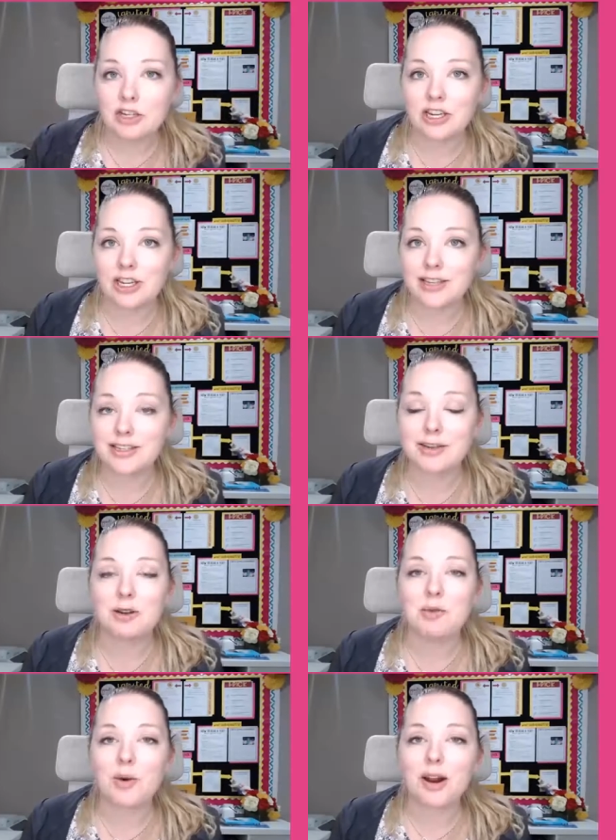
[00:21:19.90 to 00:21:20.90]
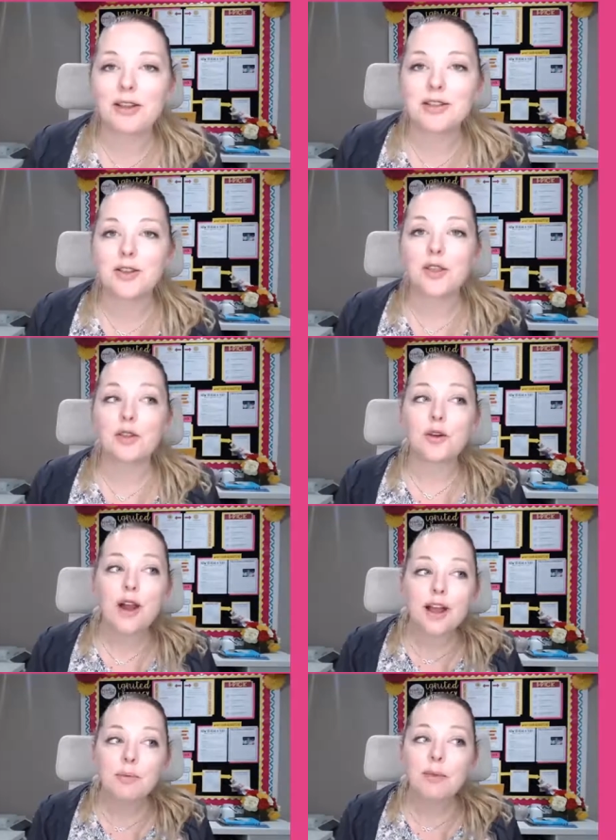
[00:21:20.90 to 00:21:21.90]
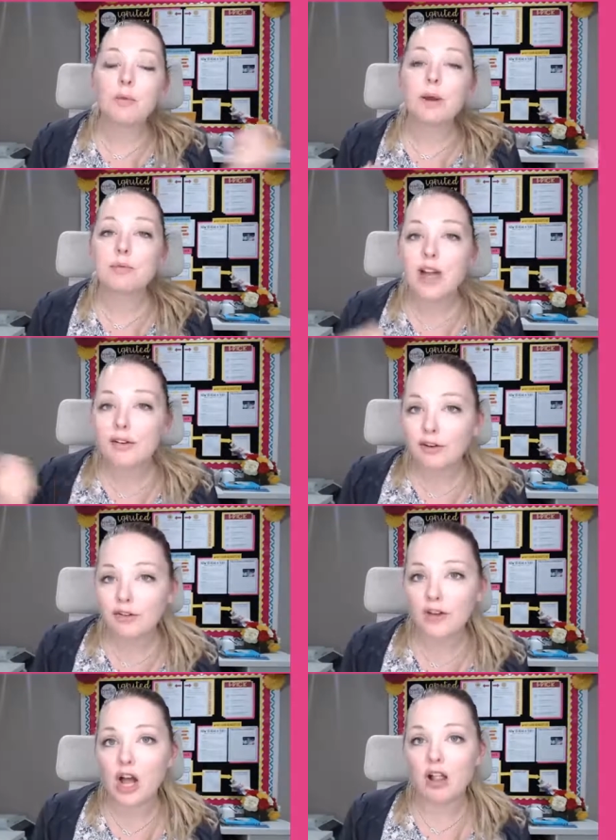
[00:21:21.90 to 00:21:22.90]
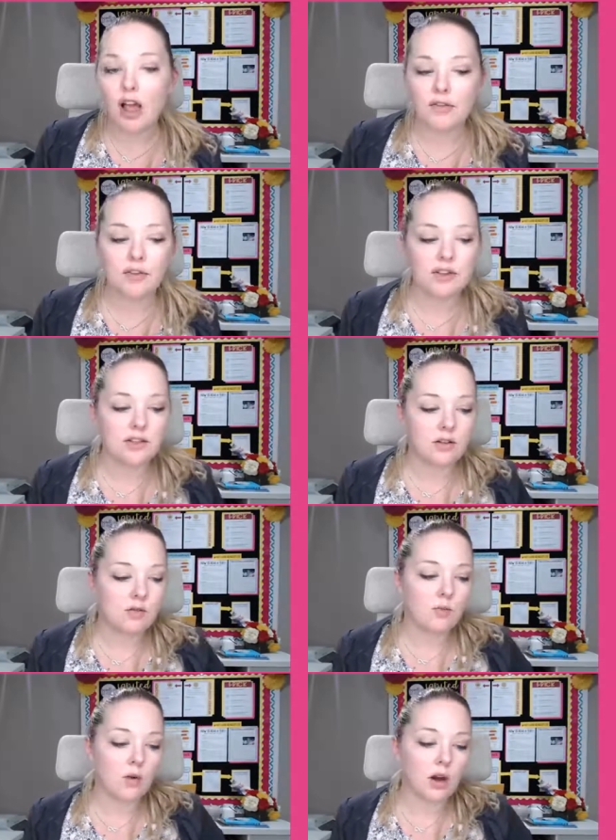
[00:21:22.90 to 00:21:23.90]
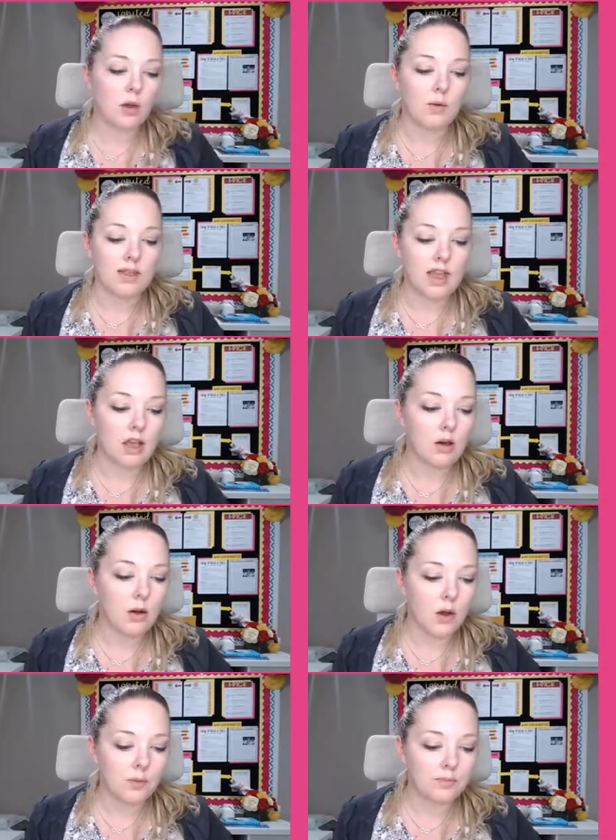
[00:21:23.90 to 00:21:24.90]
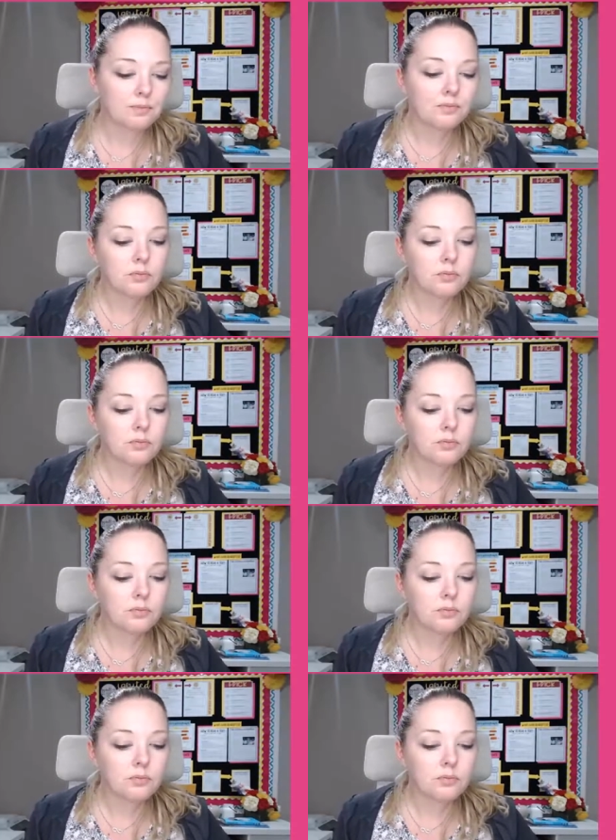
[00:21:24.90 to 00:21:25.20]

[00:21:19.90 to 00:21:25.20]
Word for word: to the student work so that they're not going to be ripped off or fall off student work when they go home.